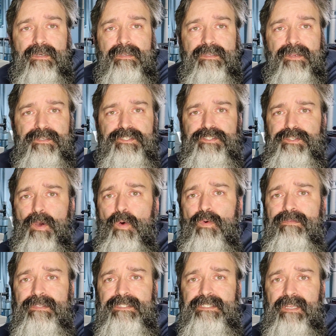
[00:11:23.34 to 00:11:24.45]
your stove
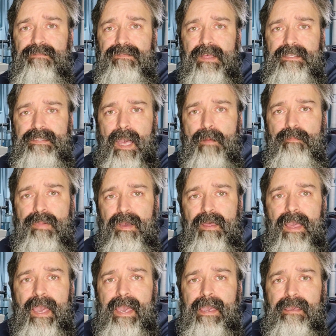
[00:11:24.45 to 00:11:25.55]
and stuff like that. But
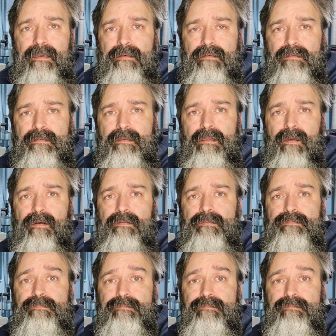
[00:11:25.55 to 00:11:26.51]
hey, you know.